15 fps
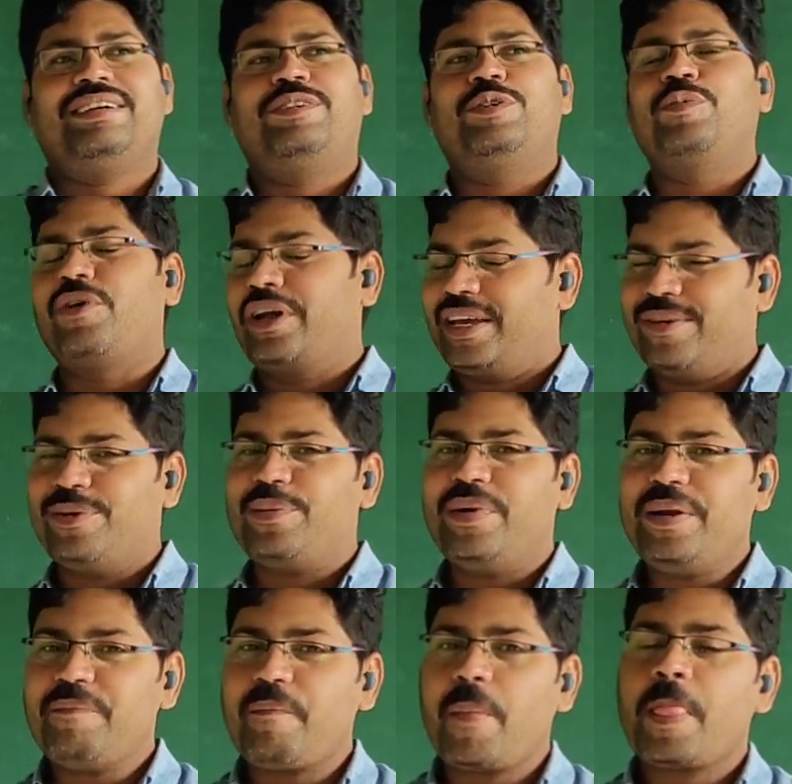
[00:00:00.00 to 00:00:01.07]
Good morning,
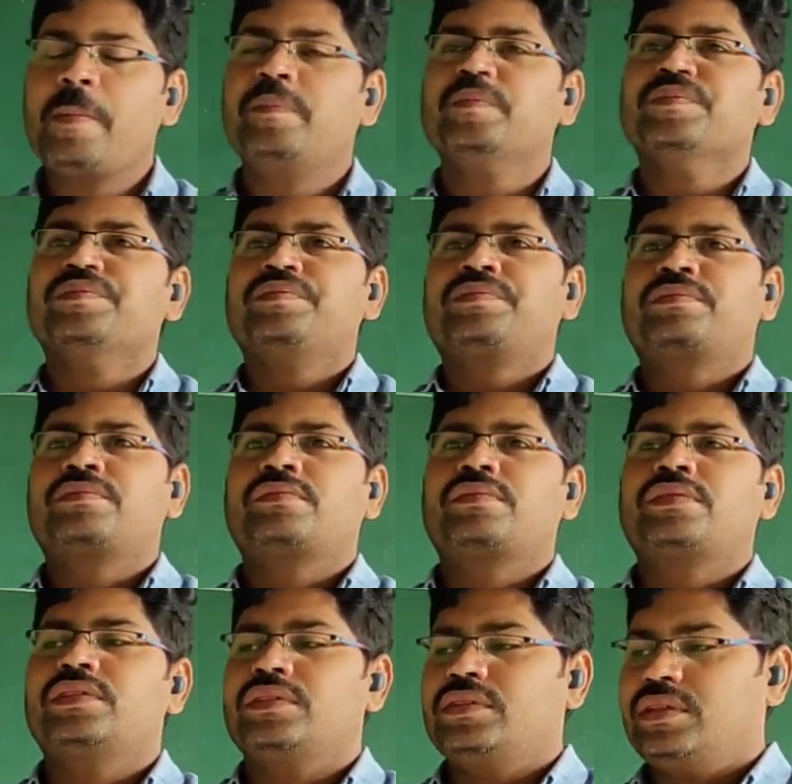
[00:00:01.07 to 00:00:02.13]
everyone.
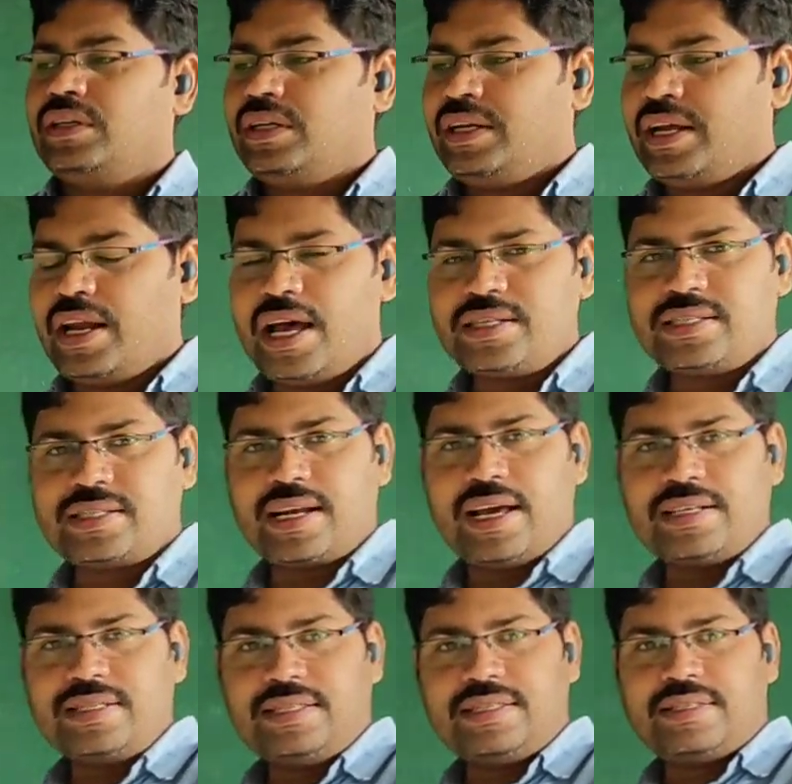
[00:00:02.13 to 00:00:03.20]
In the last
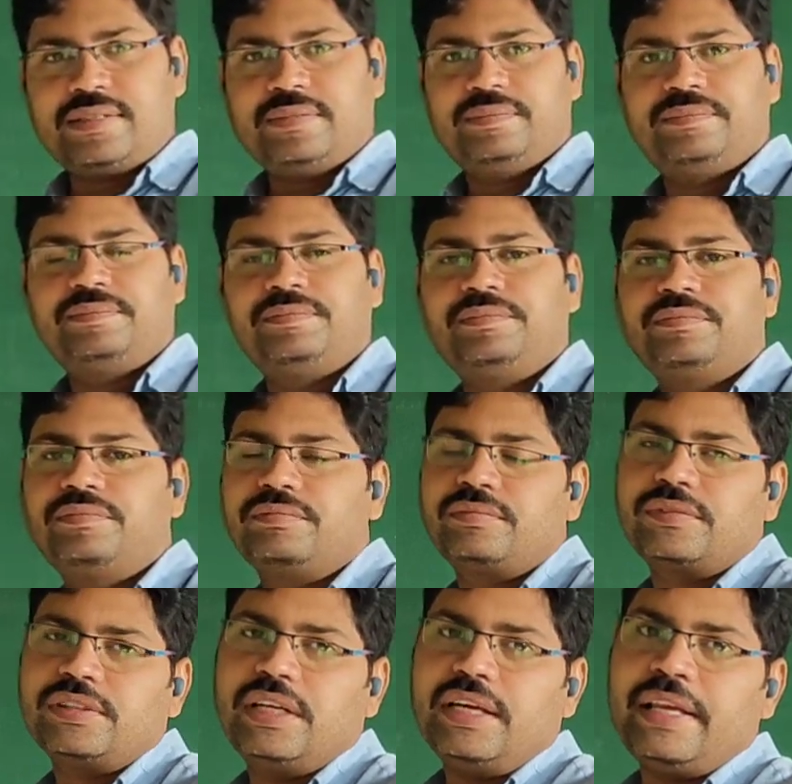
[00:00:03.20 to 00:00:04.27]
class,
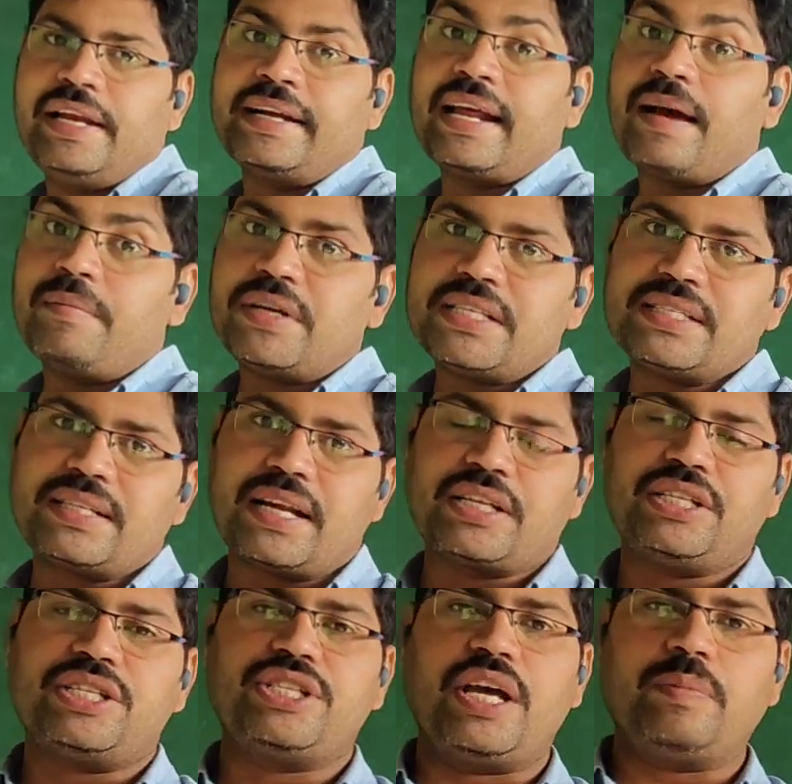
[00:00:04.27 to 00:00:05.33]
in atomic
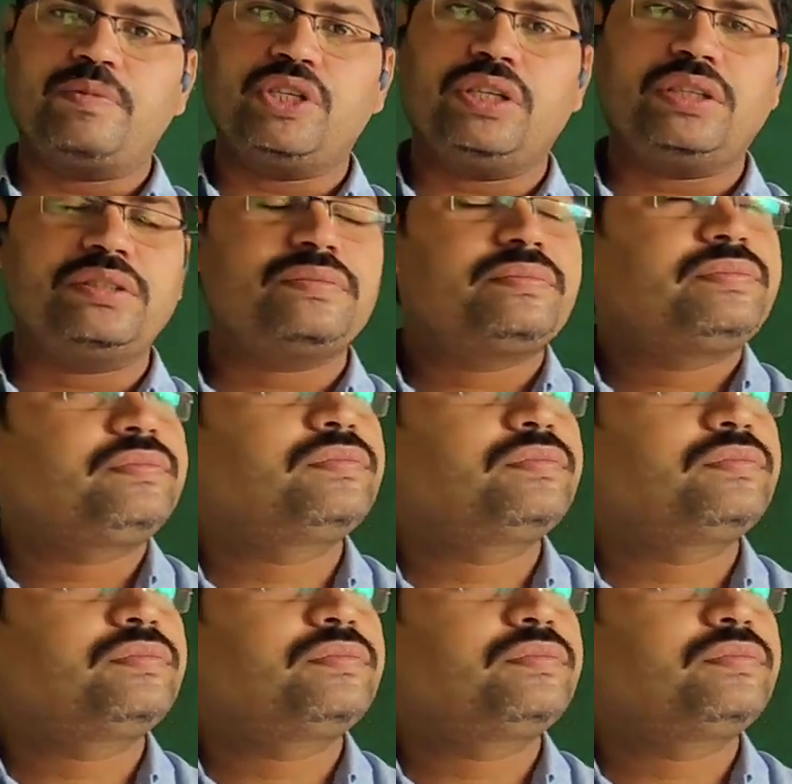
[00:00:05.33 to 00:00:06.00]
structure chapter,